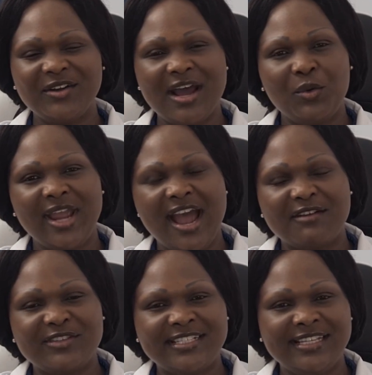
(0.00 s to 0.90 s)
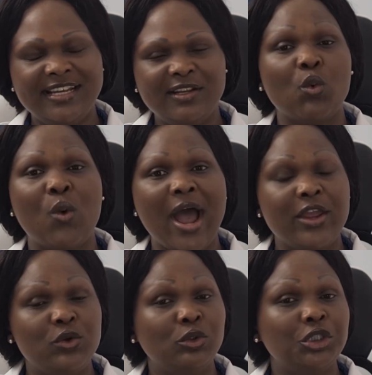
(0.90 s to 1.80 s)
that we have seen why
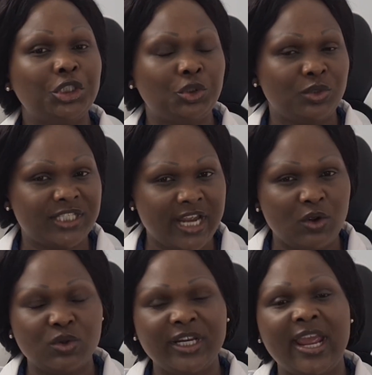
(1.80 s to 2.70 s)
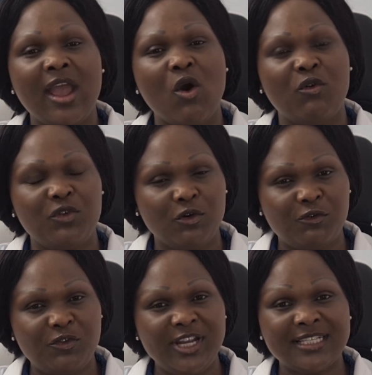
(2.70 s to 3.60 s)
you should take good care of your
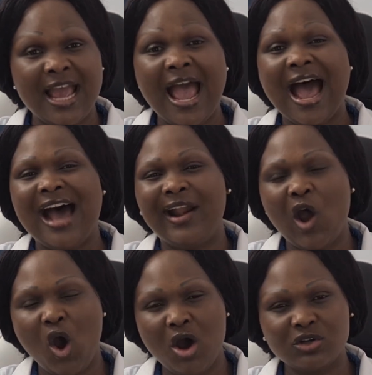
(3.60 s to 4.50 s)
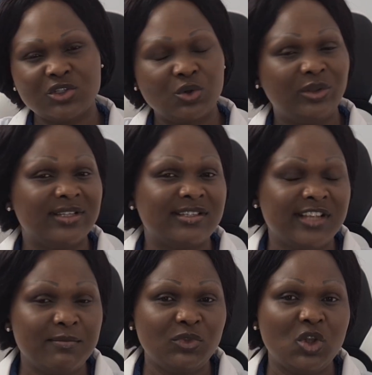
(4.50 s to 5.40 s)
feet and also the
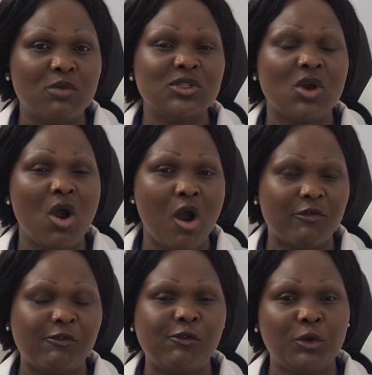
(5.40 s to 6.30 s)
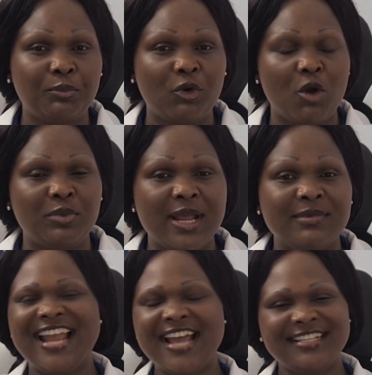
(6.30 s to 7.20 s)
symptoms of foot
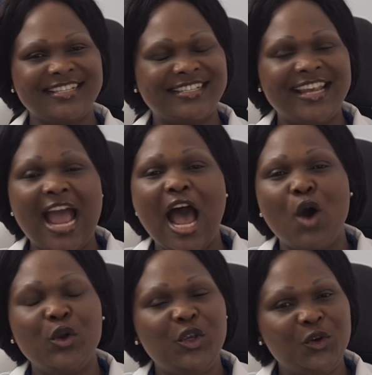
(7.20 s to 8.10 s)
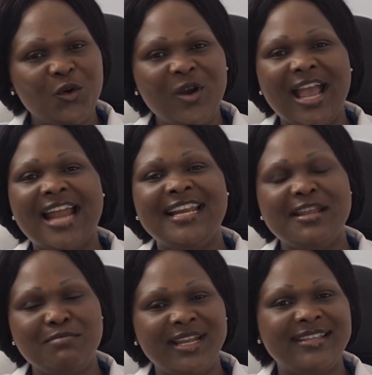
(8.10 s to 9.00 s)
problems, let's see how you can
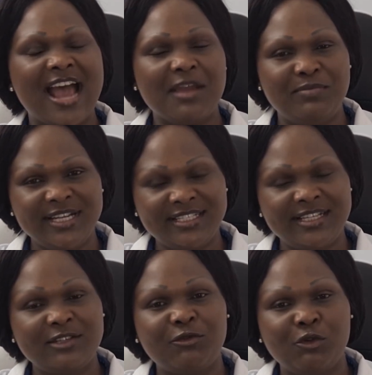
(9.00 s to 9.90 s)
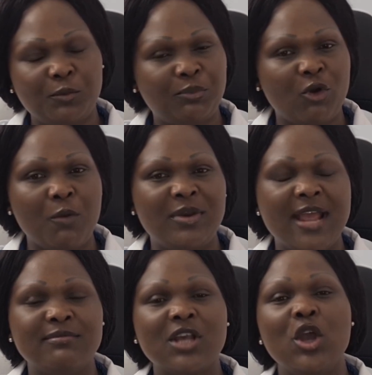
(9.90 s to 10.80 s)
limit diabetes foot
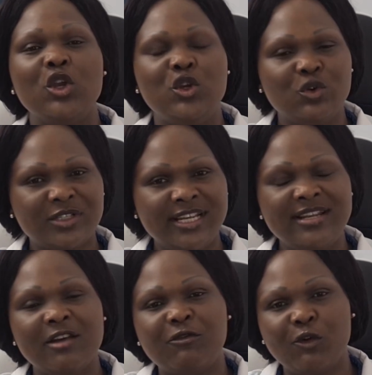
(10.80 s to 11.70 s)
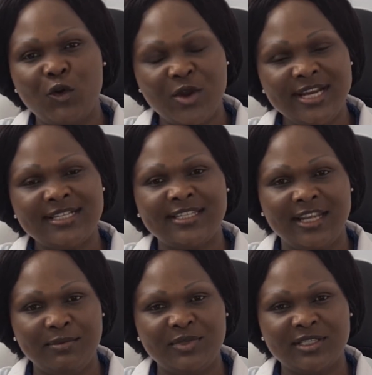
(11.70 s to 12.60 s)
problems using the following
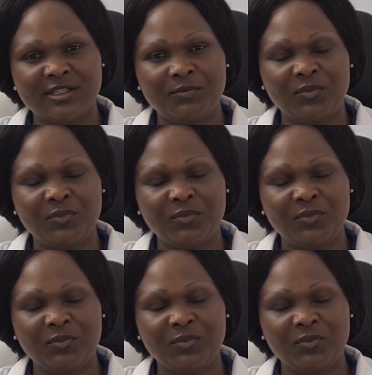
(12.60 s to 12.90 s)
tips.